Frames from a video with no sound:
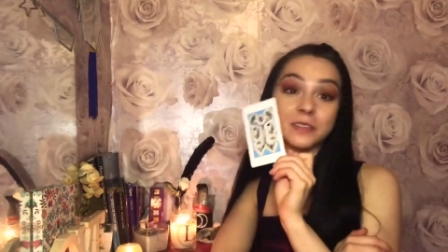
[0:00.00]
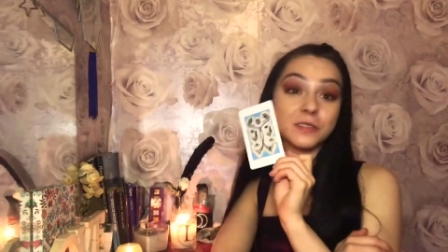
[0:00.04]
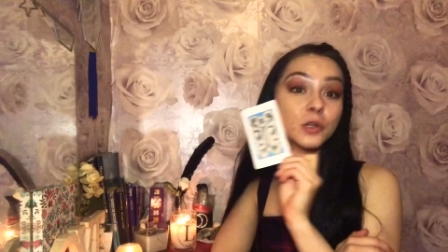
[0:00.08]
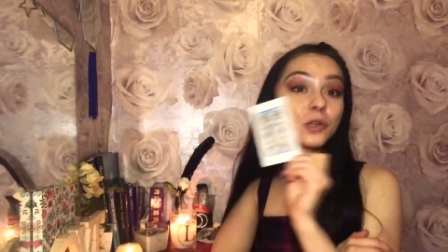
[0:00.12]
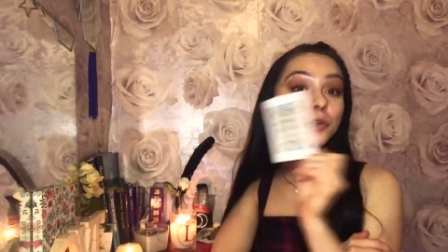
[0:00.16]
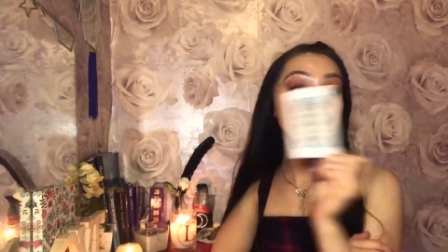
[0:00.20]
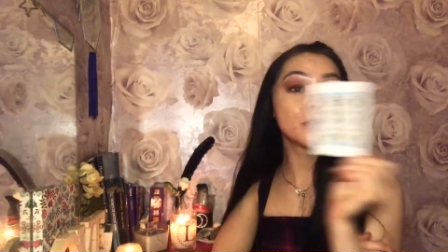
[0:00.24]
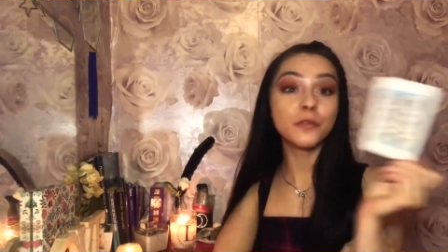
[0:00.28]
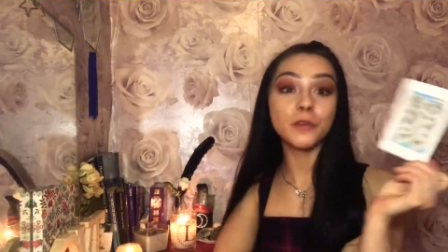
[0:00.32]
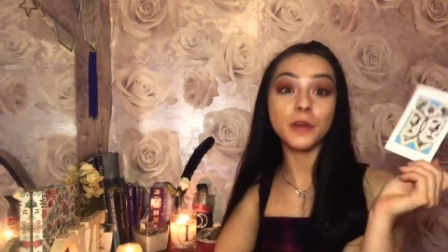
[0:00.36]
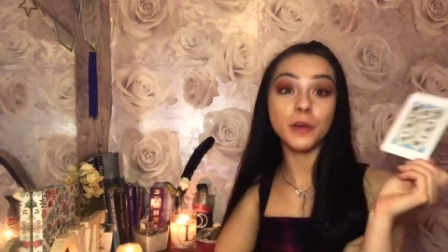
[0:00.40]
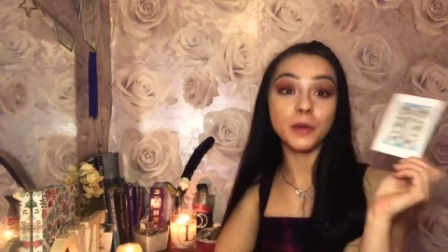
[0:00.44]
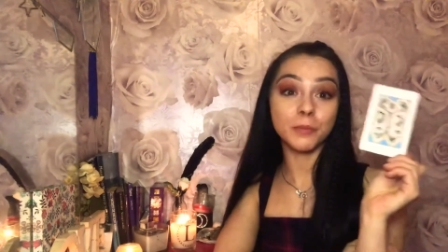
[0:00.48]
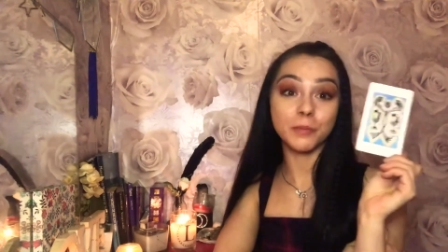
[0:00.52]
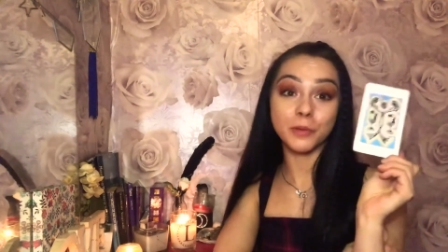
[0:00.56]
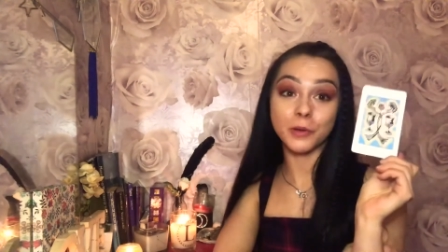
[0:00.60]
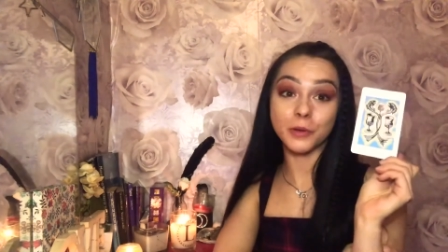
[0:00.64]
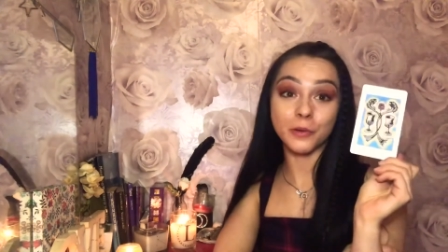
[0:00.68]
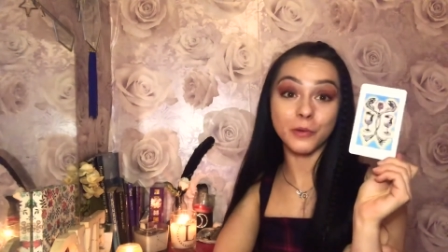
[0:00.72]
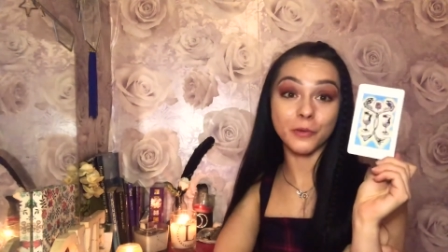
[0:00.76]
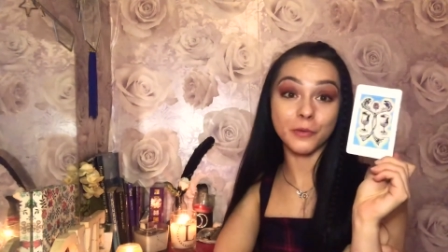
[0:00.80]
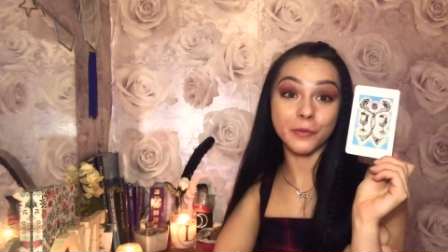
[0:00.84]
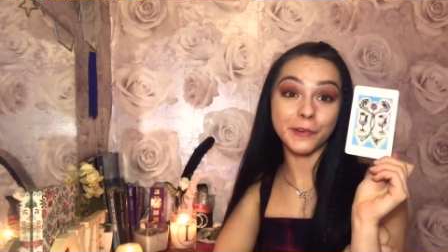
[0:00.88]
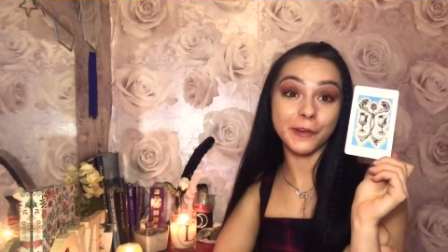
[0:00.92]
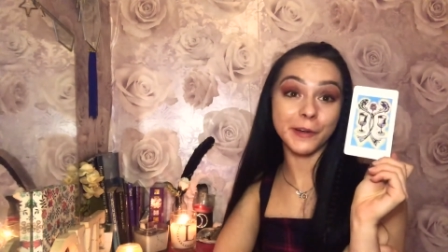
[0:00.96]
going to feel
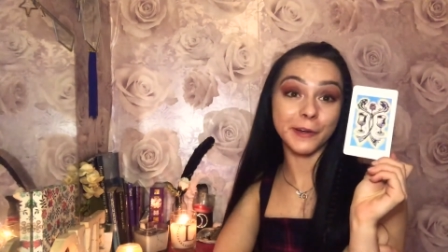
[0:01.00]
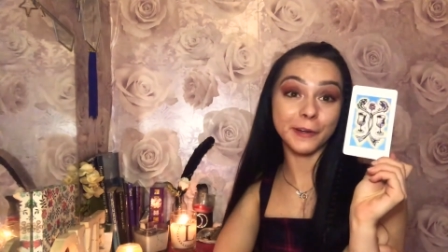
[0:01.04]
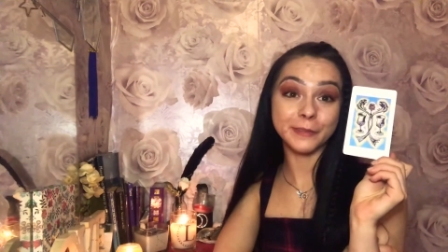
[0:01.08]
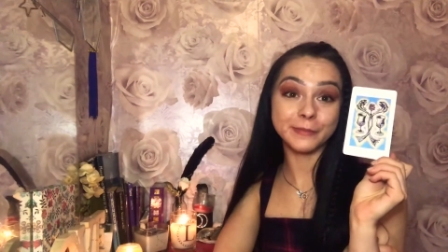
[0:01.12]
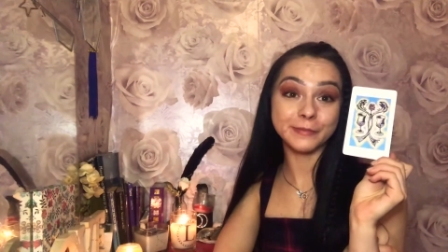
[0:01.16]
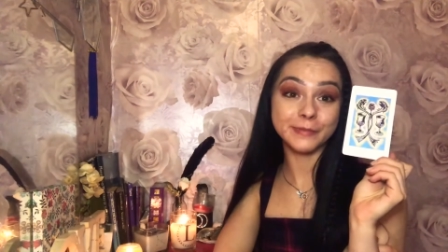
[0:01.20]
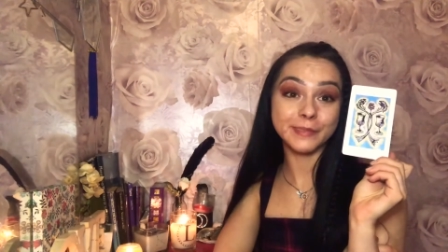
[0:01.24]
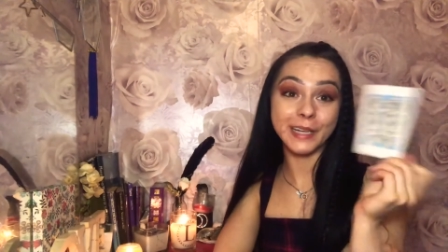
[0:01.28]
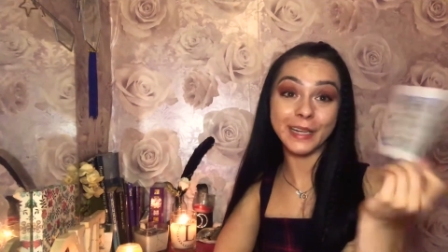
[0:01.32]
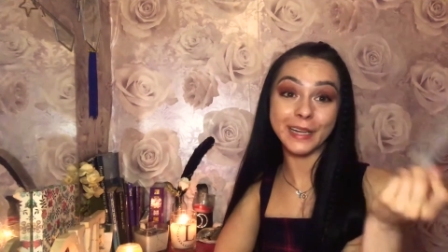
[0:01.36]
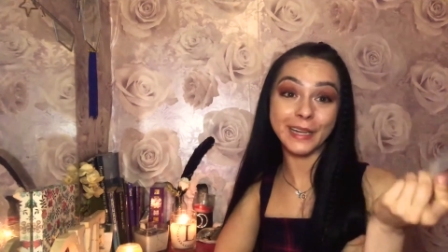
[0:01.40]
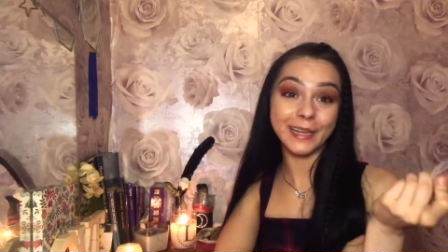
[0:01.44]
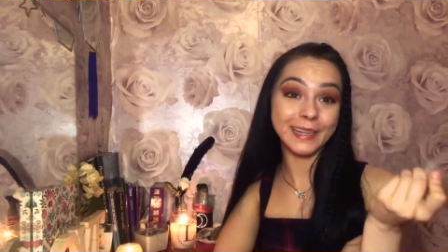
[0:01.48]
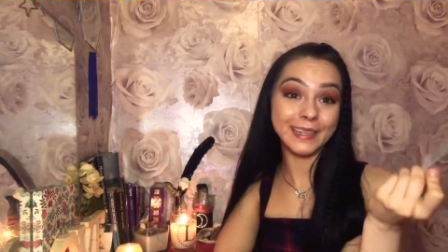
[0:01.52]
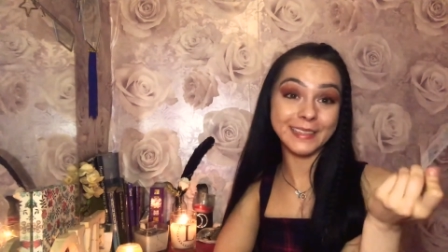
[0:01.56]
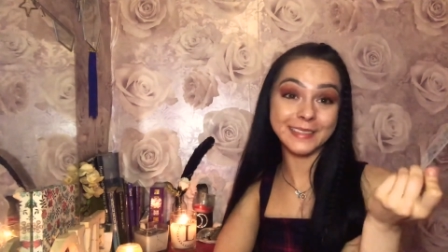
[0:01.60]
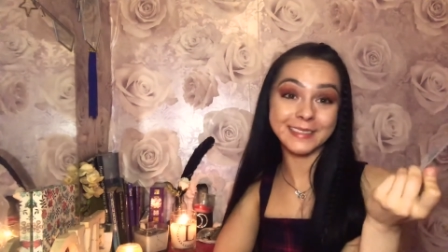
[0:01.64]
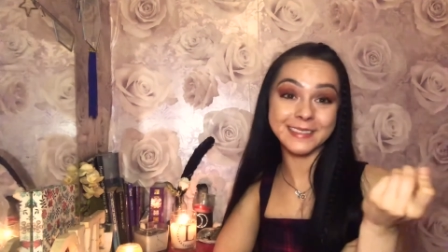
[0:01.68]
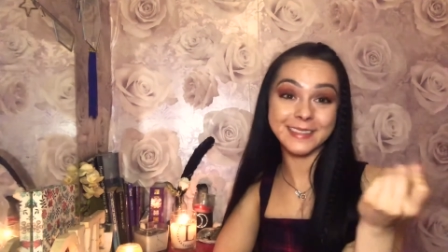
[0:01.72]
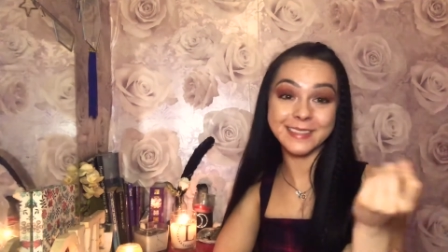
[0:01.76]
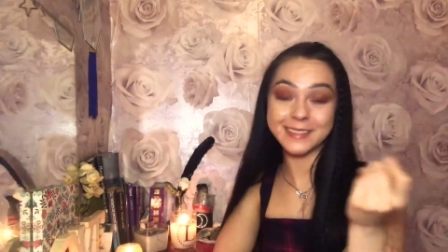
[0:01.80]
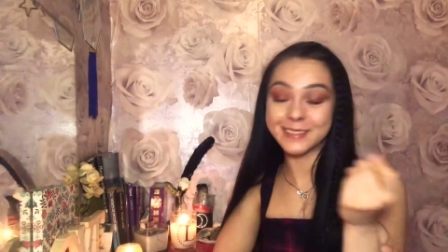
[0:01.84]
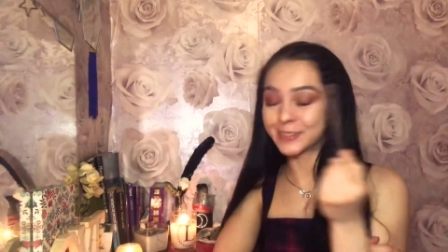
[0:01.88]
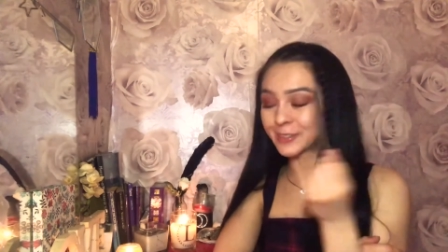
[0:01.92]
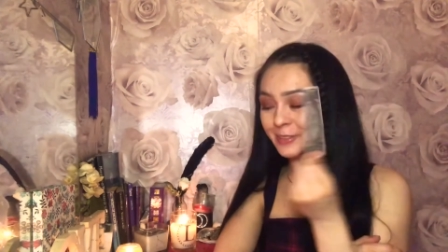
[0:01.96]
beautiful.
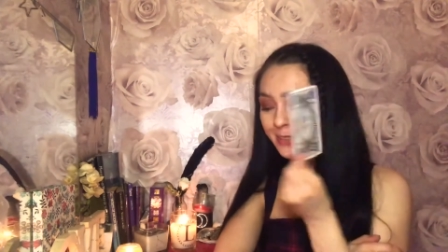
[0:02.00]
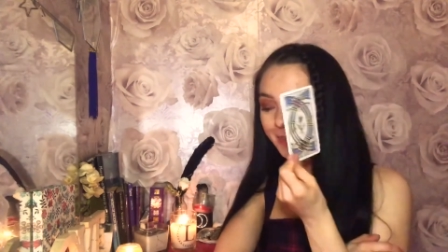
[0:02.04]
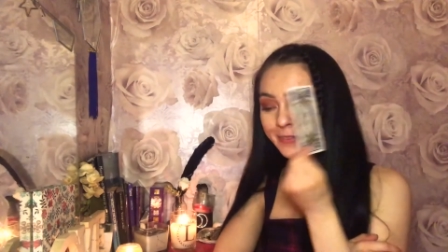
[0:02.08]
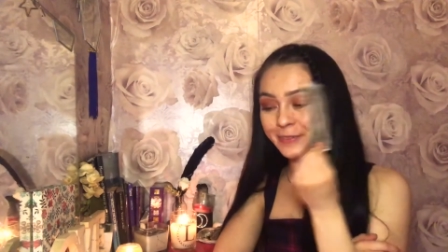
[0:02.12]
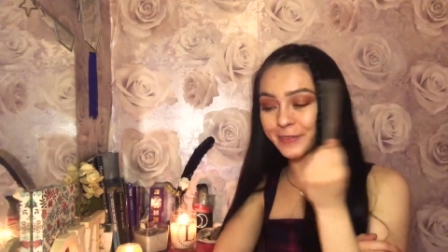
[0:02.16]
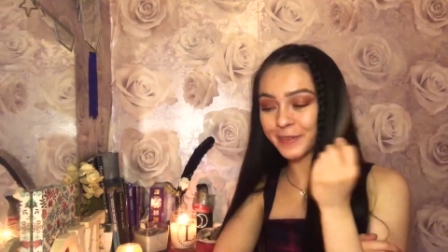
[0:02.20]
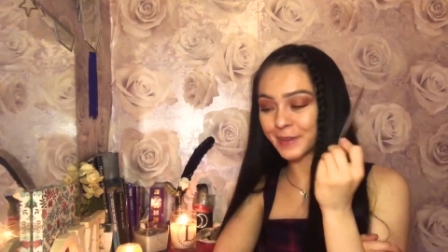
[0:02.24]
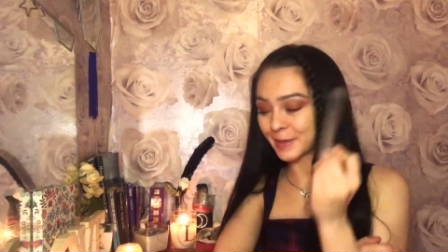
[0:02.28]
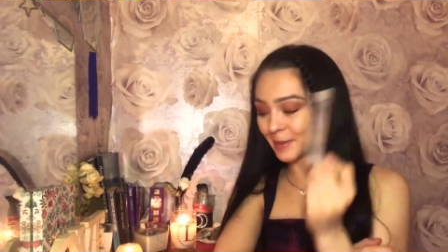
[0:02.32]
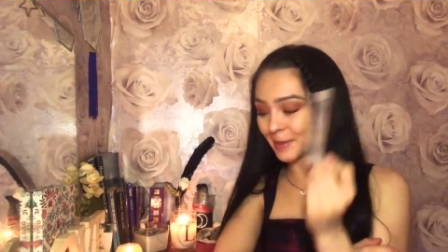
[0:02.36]
It's going to feel